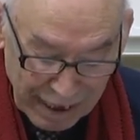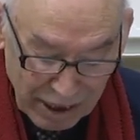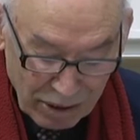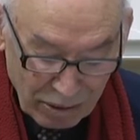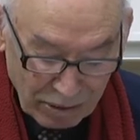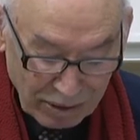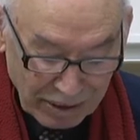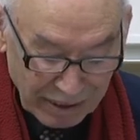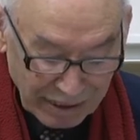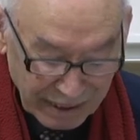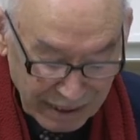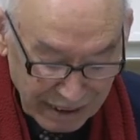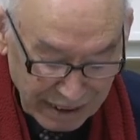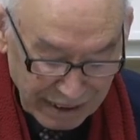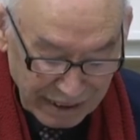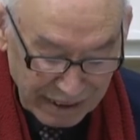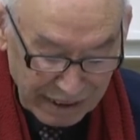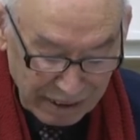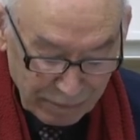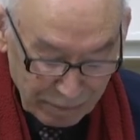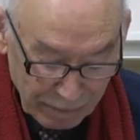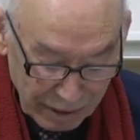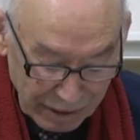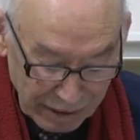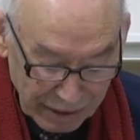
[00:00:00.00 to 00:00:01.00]
around
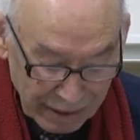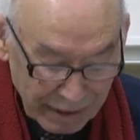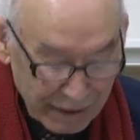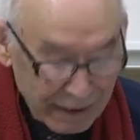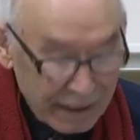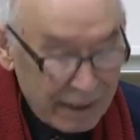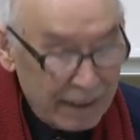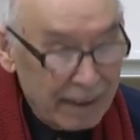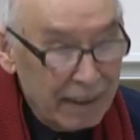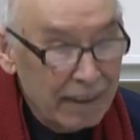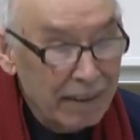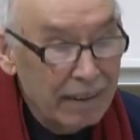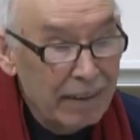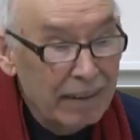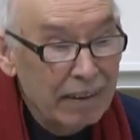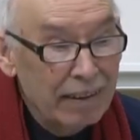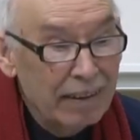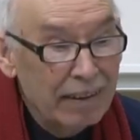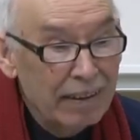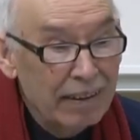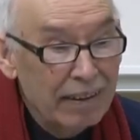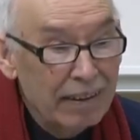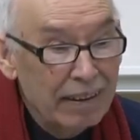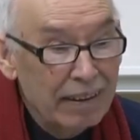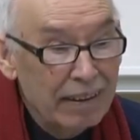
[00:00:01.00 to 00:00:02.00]
60 billions
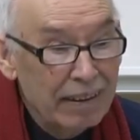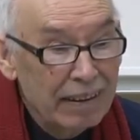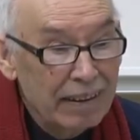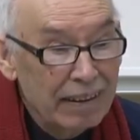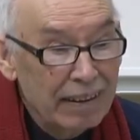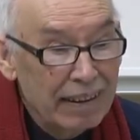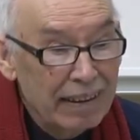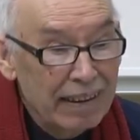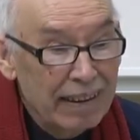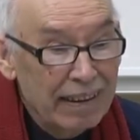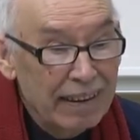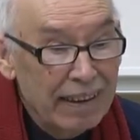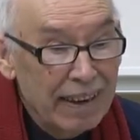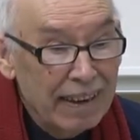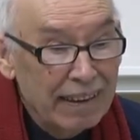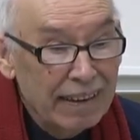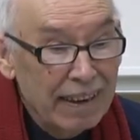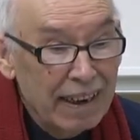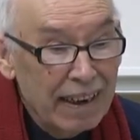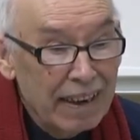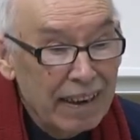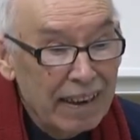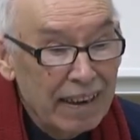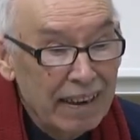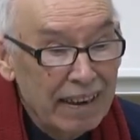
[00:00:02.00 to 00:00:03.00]

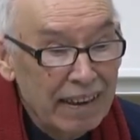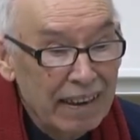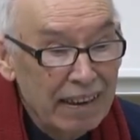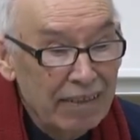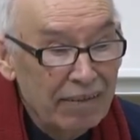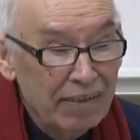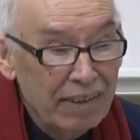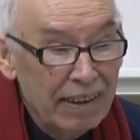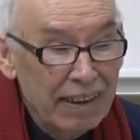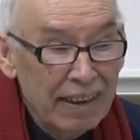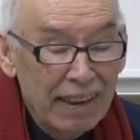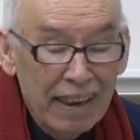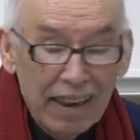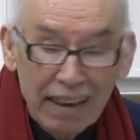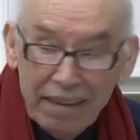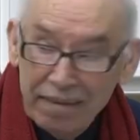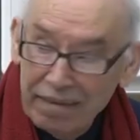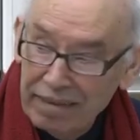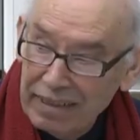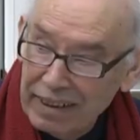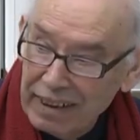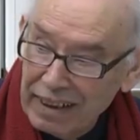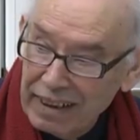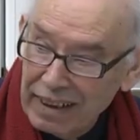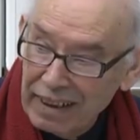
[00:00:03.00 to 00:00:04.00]
that are leaving
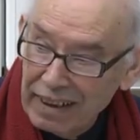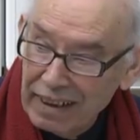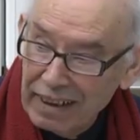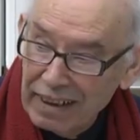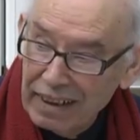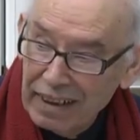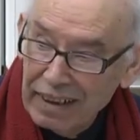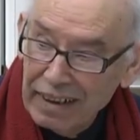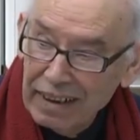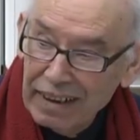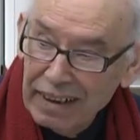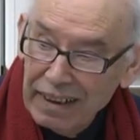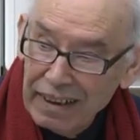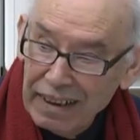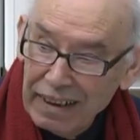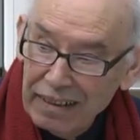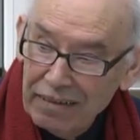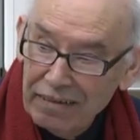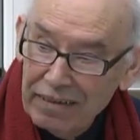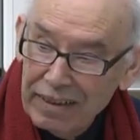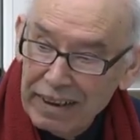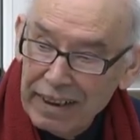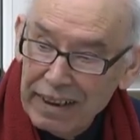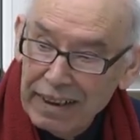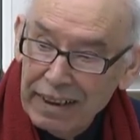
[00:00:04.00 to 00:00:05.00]
Africa
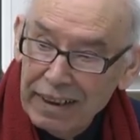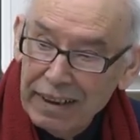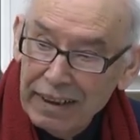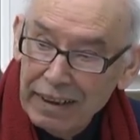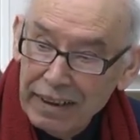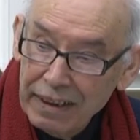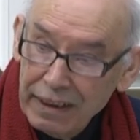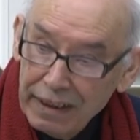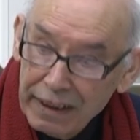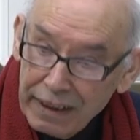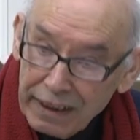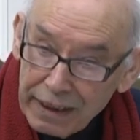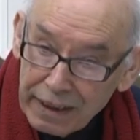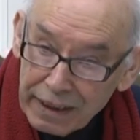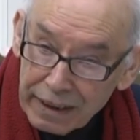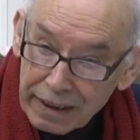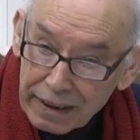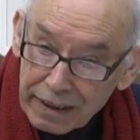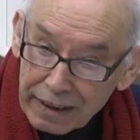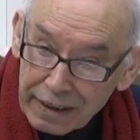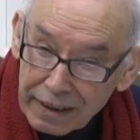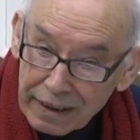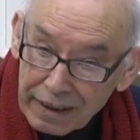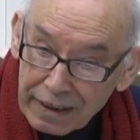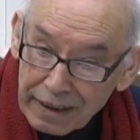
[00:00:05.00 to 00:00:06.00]
every
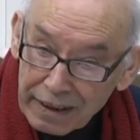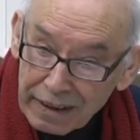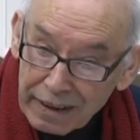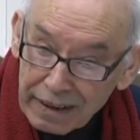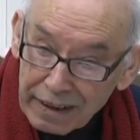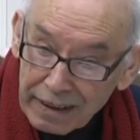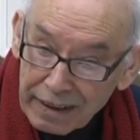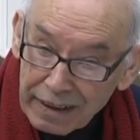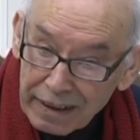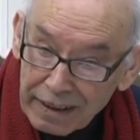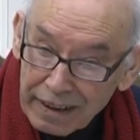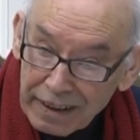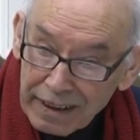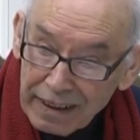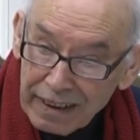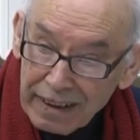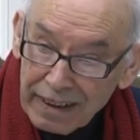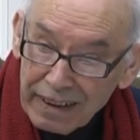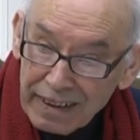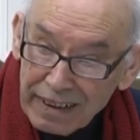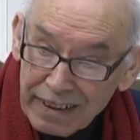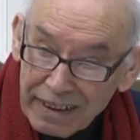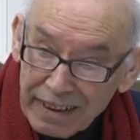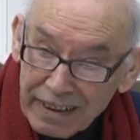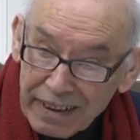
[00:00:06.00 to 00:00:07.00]
year.
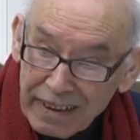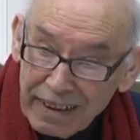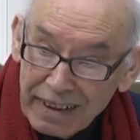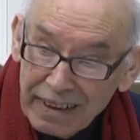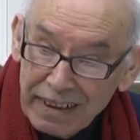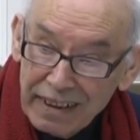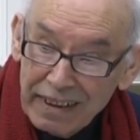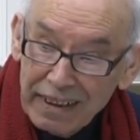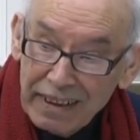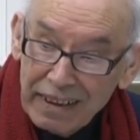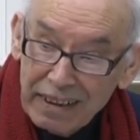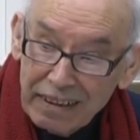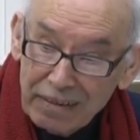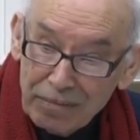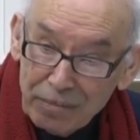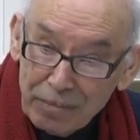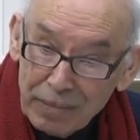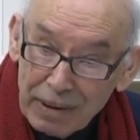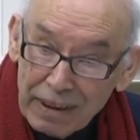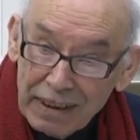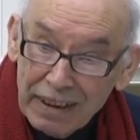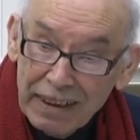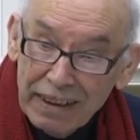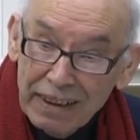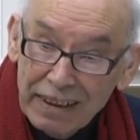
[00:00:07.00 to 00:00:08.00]
60
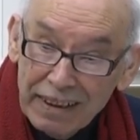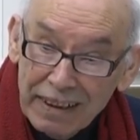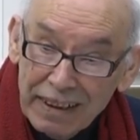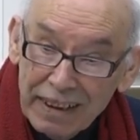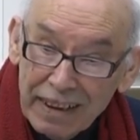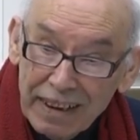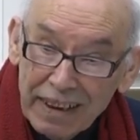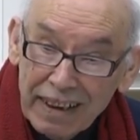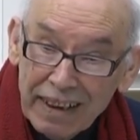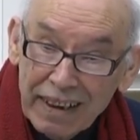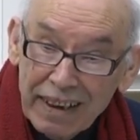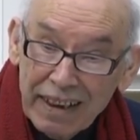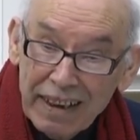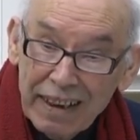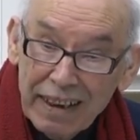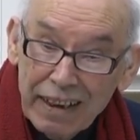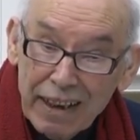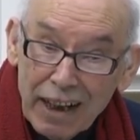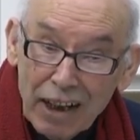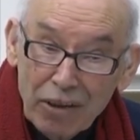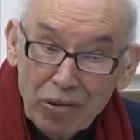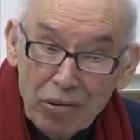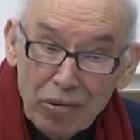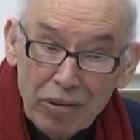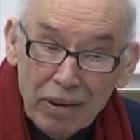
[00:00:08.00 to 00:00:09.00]
billions.
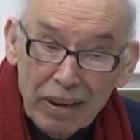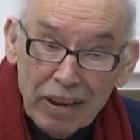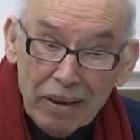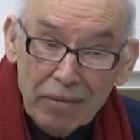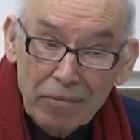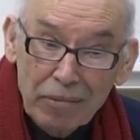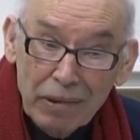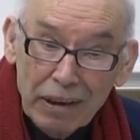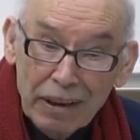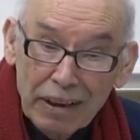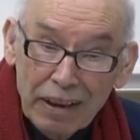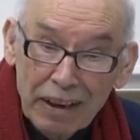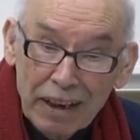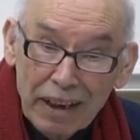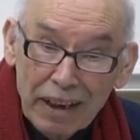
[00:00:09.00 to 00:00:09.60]
In another